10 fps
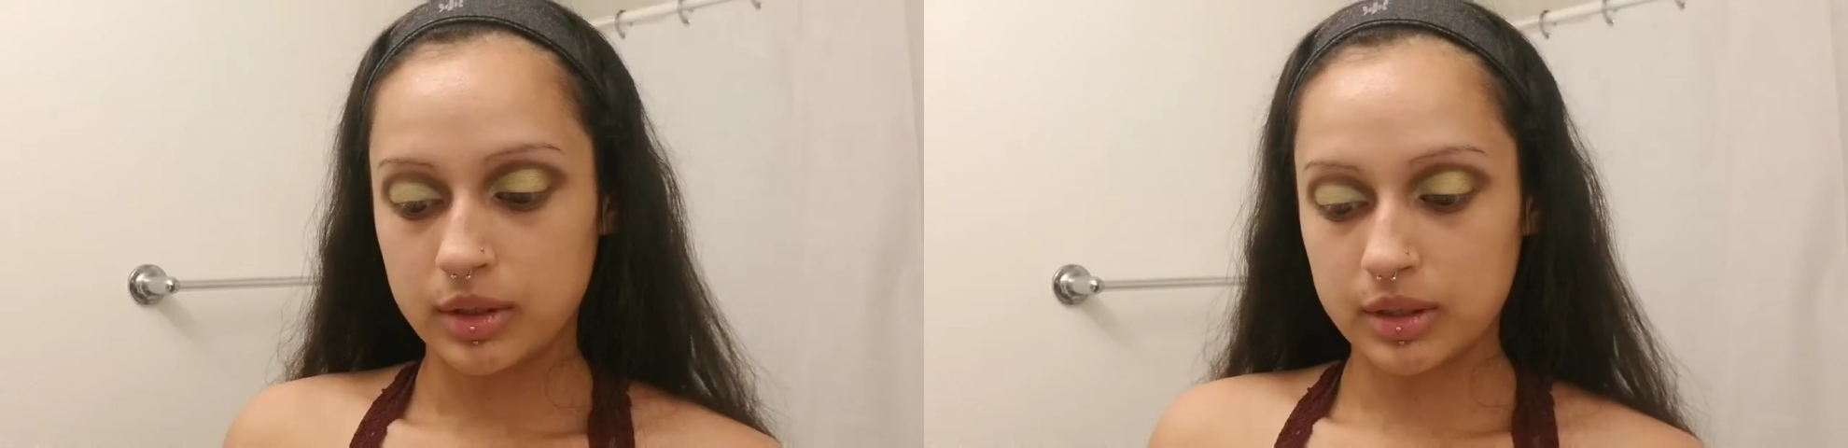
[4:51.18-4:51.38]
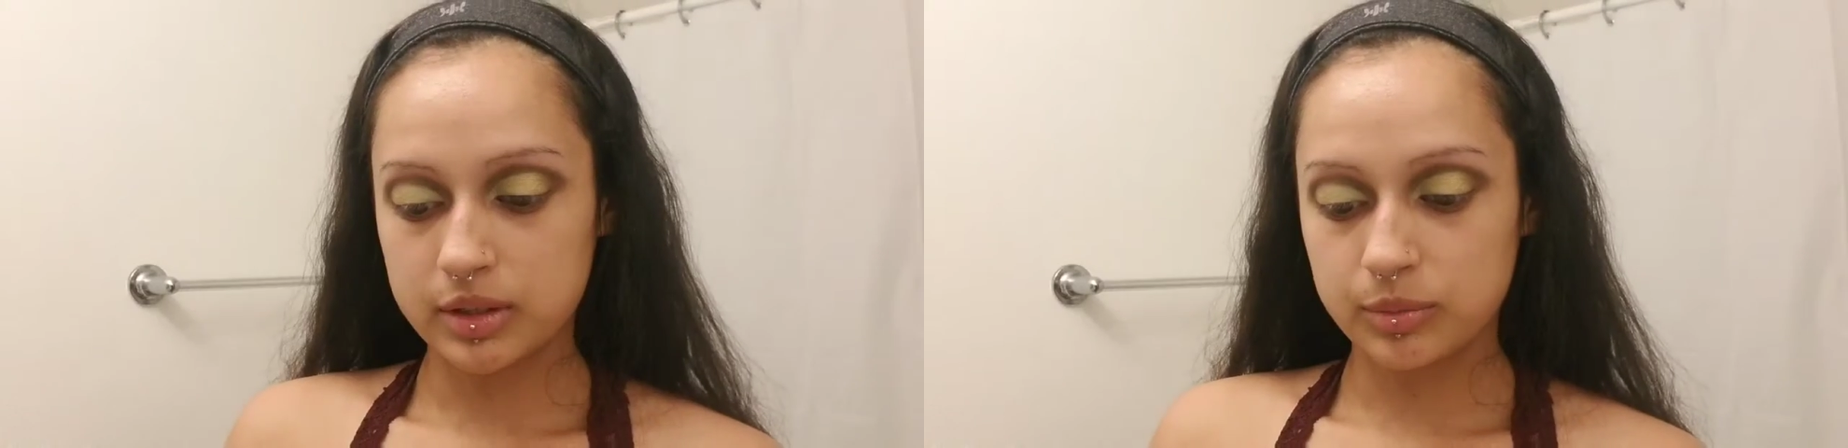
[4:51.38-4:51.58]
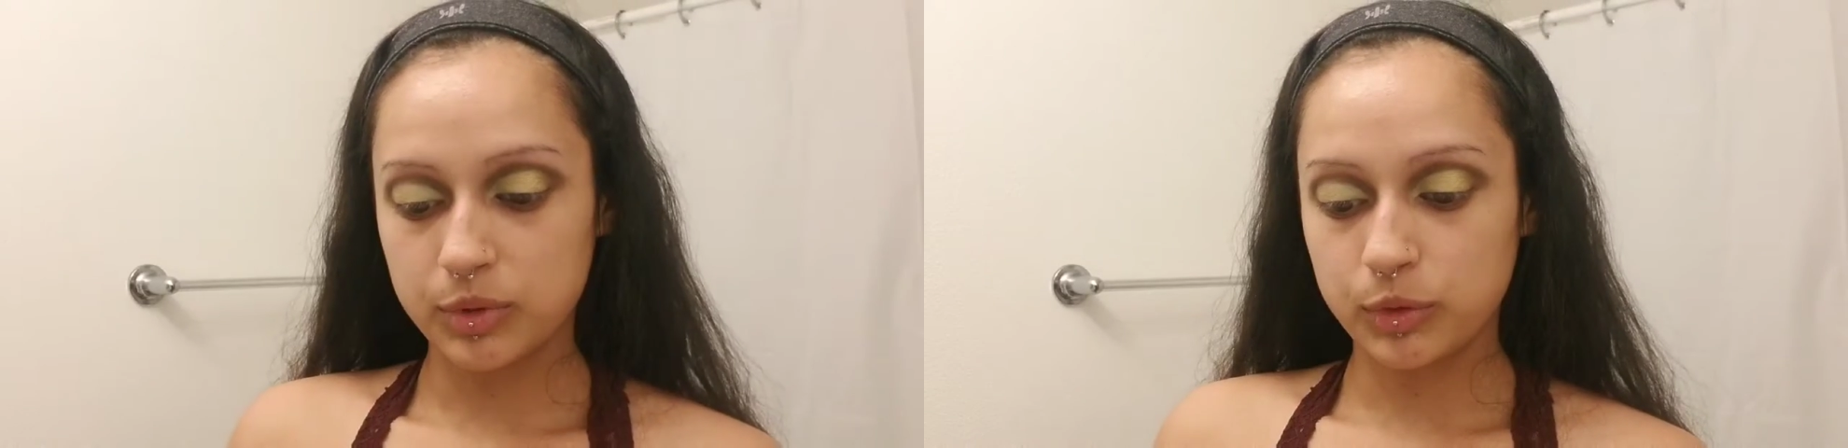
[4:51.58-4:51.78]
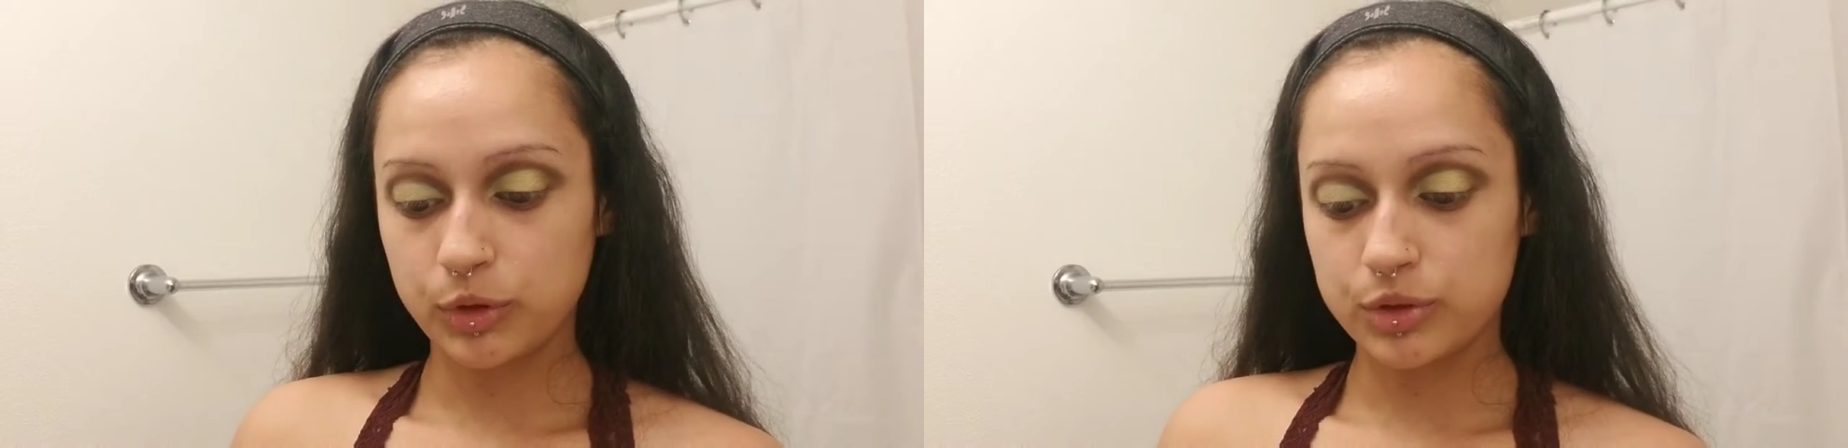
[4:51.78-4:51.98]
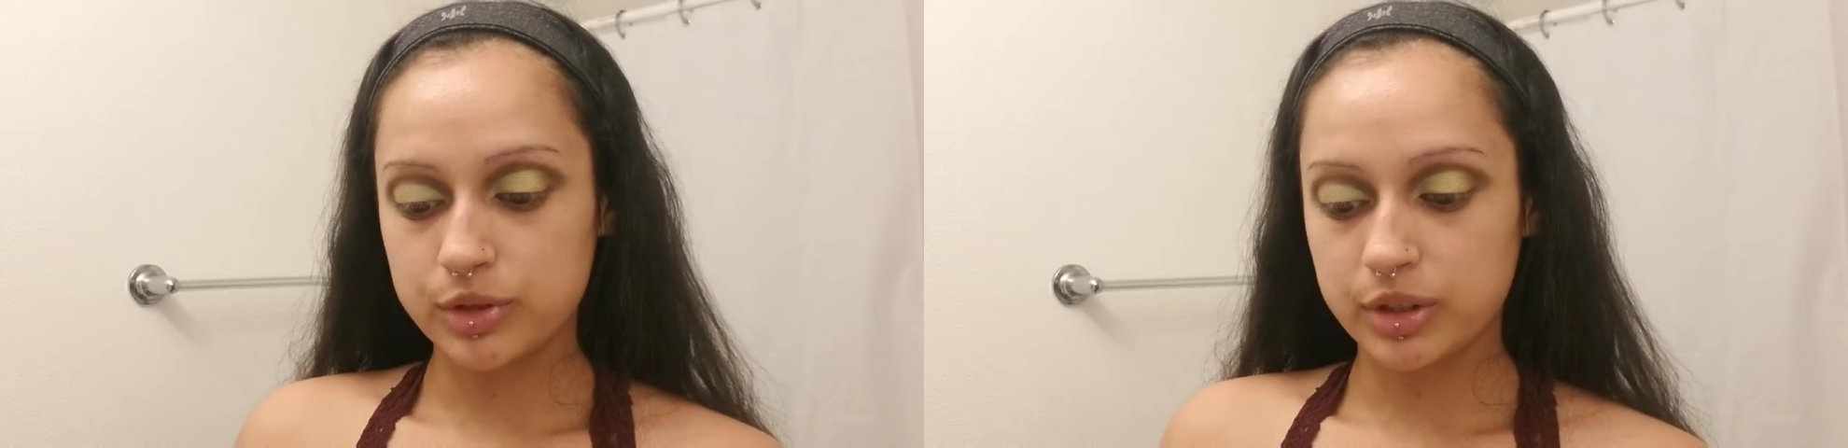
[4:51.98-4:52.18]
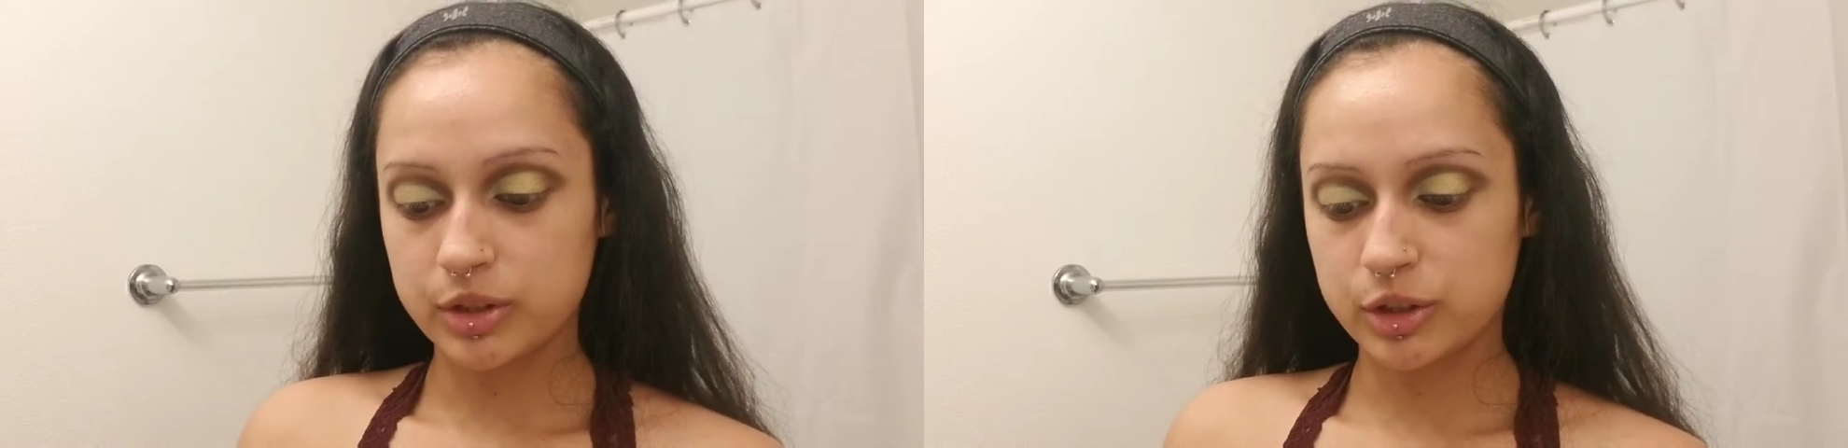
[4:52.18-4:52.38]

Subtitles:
next I'm going to be using the